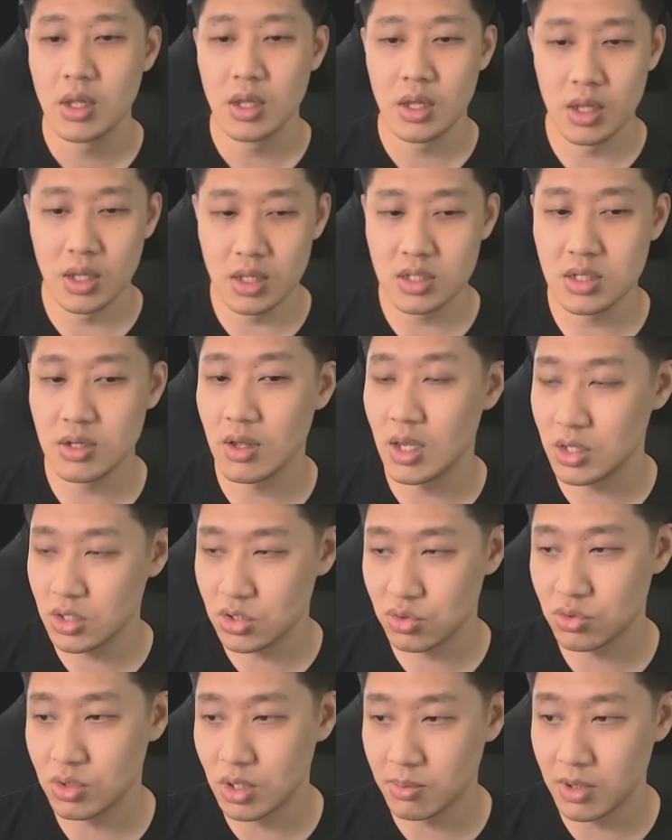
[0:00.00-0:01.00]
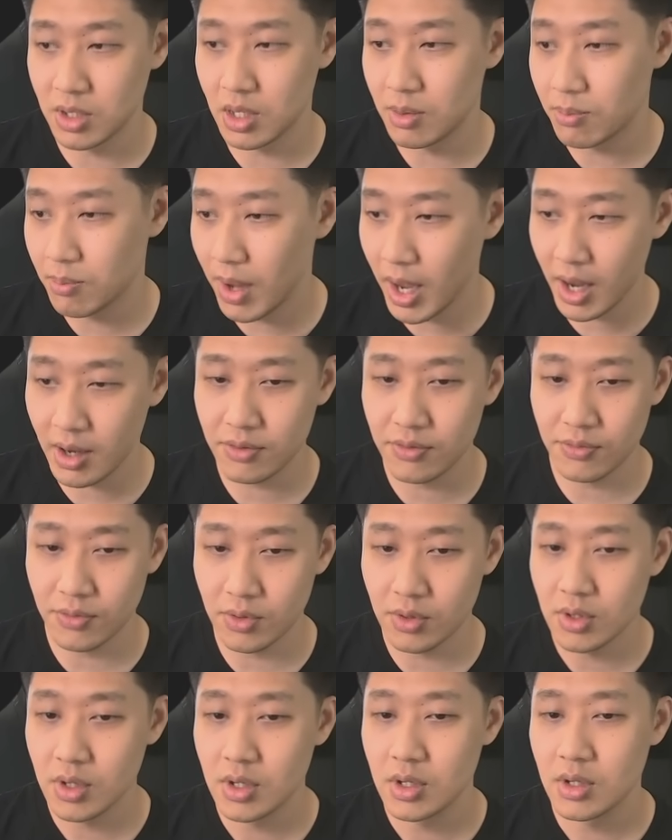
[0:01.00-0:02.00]
is extremely impactful.
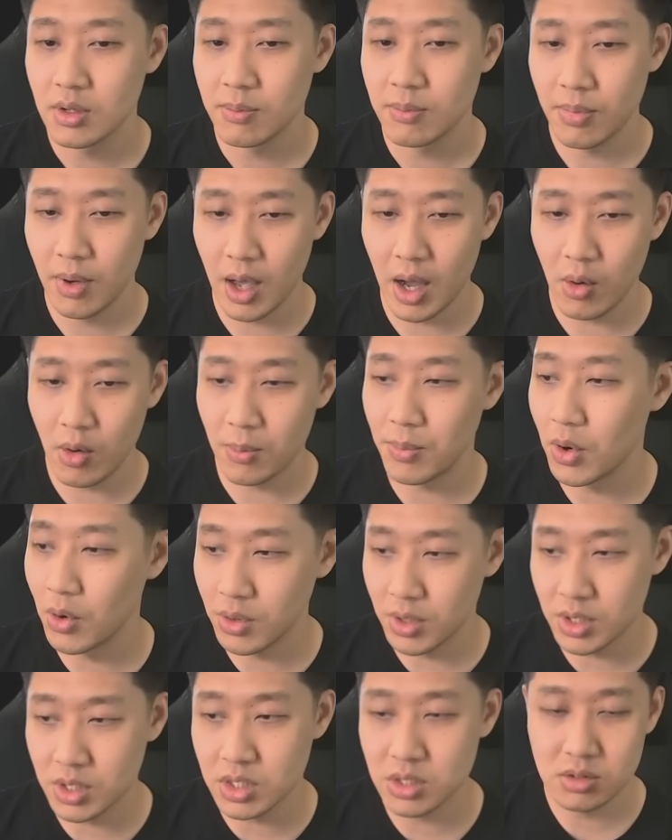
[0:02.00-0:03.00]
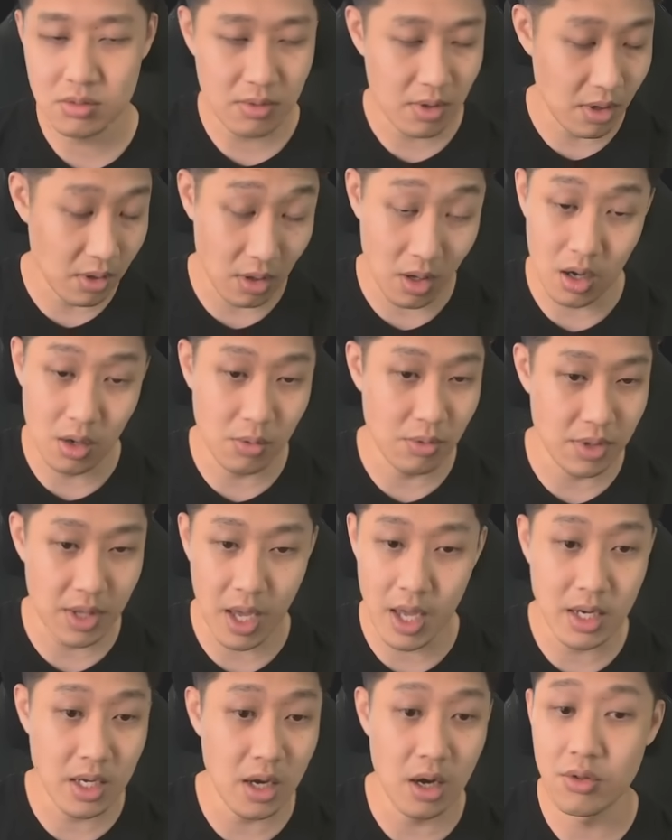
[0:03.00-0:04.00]
Power bonus, along with
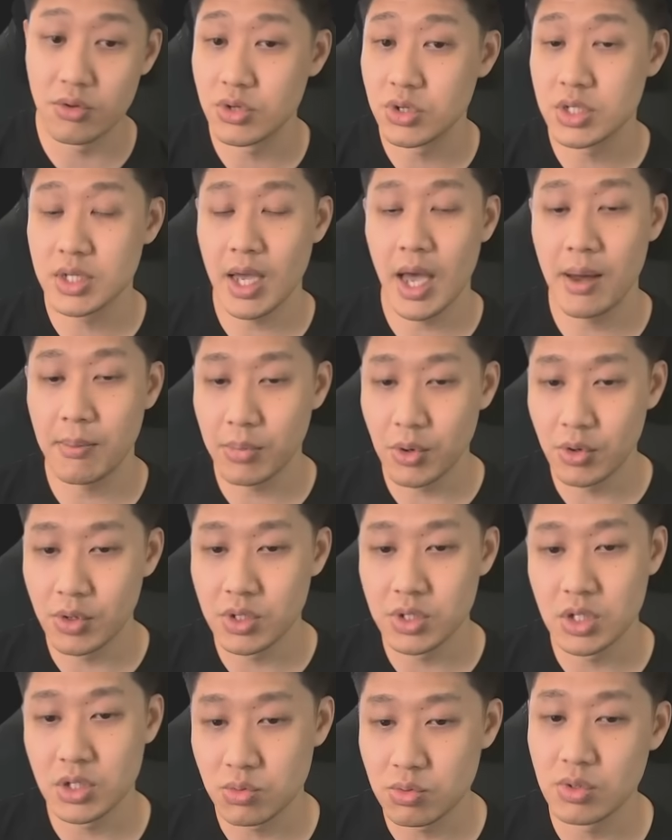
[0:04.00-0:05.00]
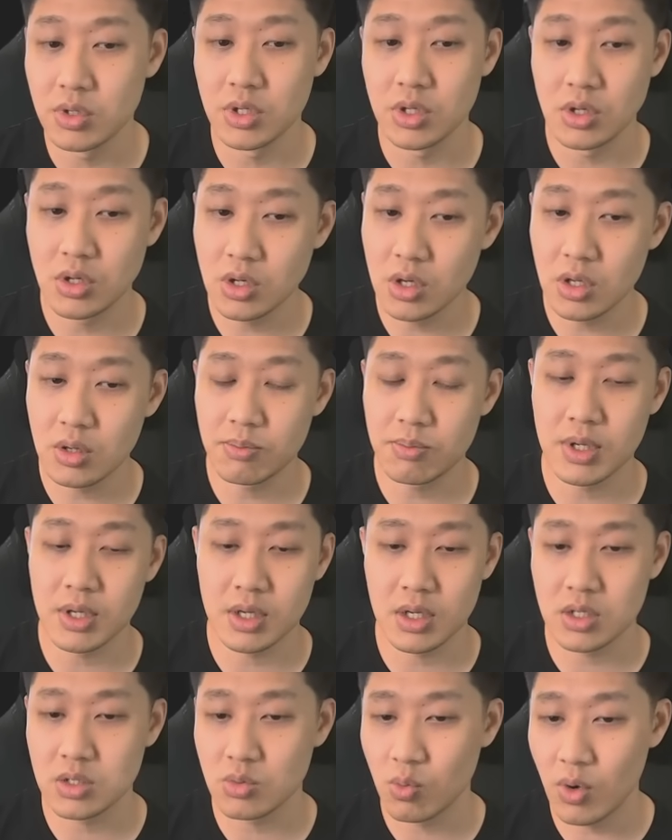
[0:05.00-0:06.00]
any other stat bonus, is really good
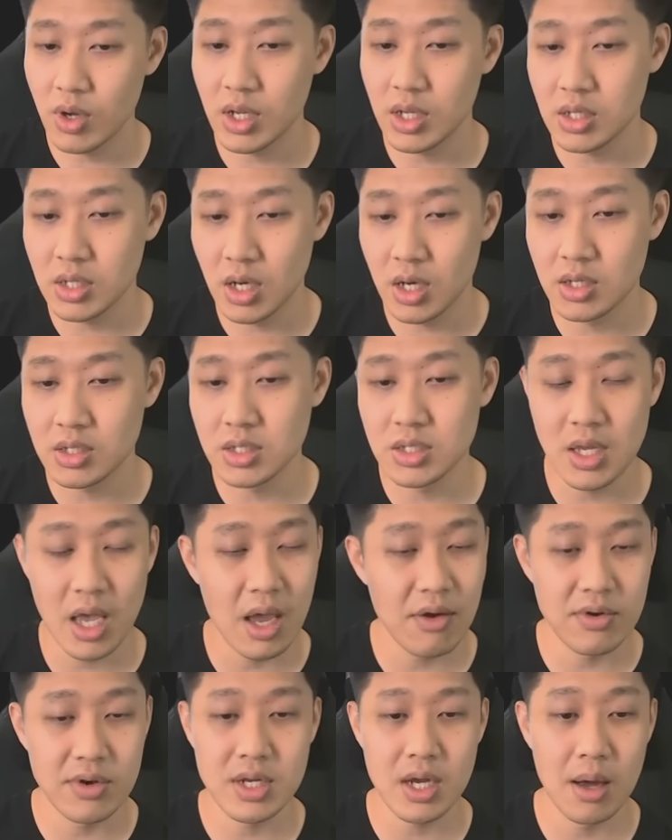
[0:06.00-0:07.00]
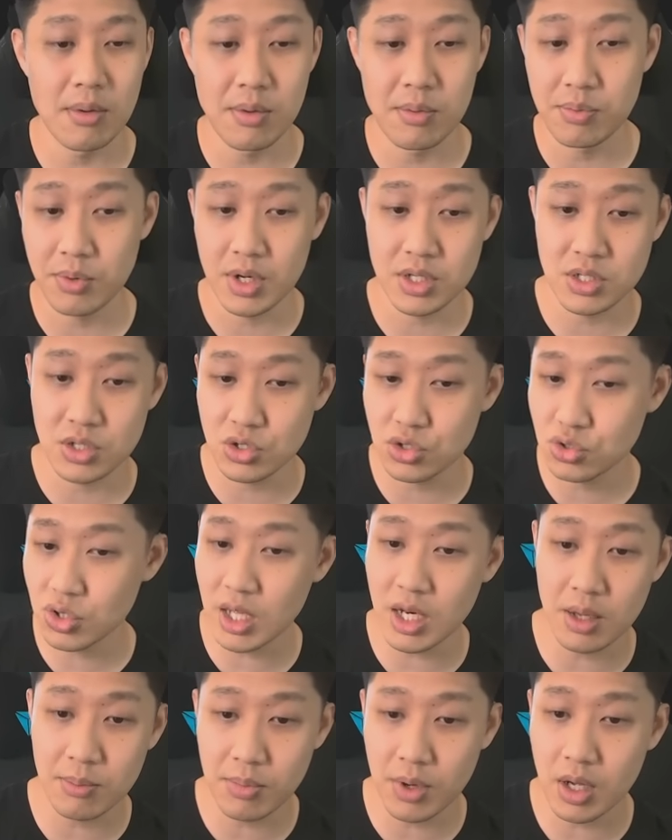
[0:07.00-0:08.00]
because what it does is every time you press the
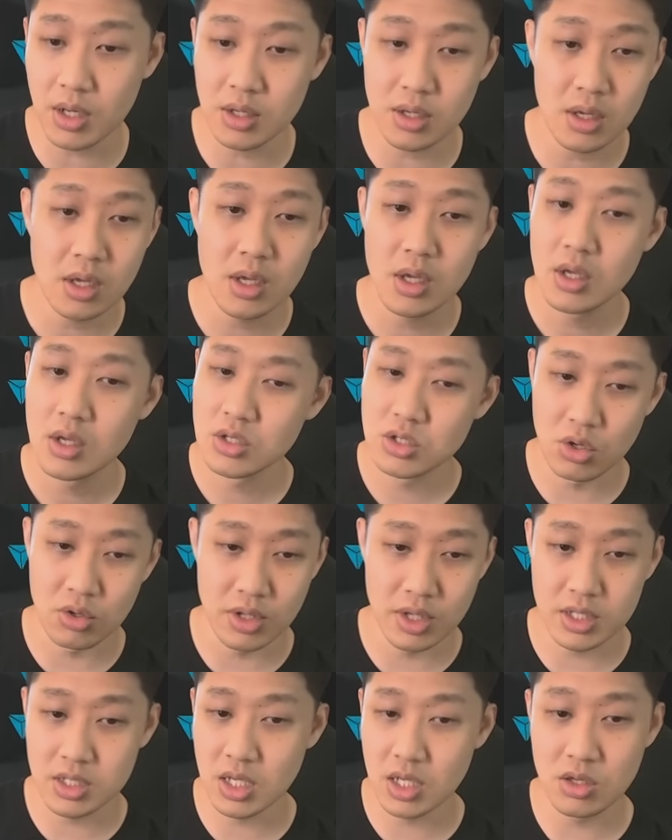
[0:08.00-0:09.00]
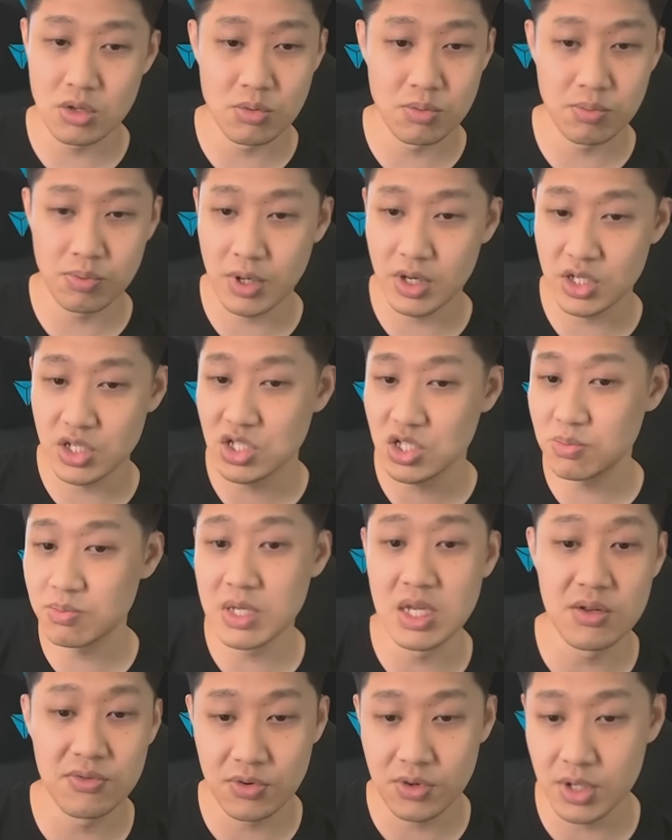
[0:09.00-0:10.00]
training button, so let's say you press
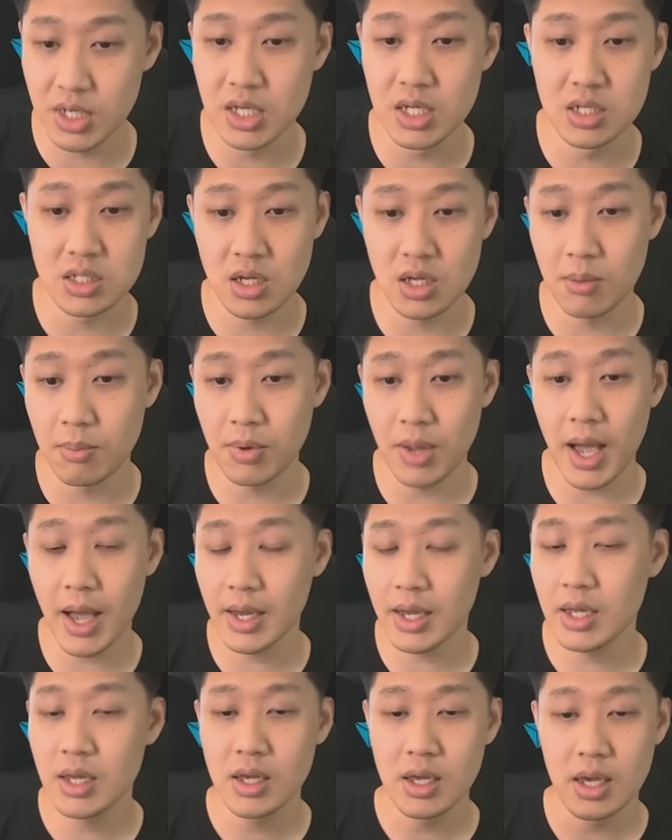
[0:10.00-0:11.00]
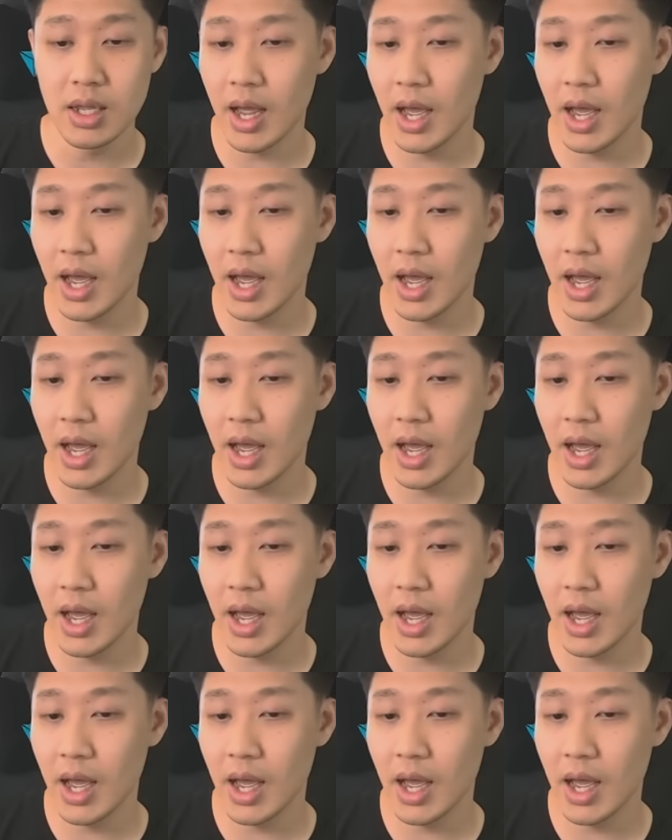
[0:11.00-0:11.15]
speed for Kitasan Black, it